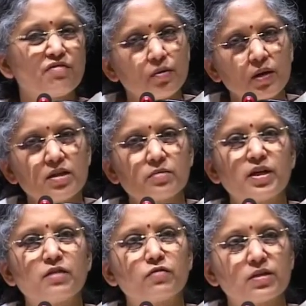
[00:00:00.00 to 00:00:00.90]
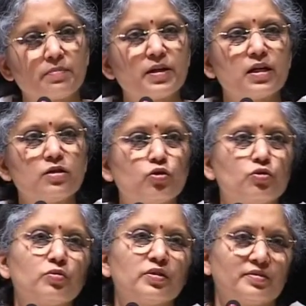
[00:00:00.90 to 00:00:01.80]
Everyone is waiting for somebody else
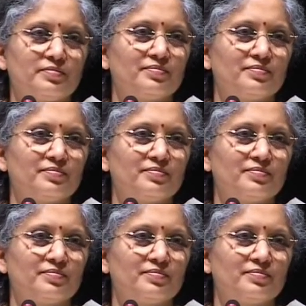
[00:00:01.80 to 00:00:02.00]
to do.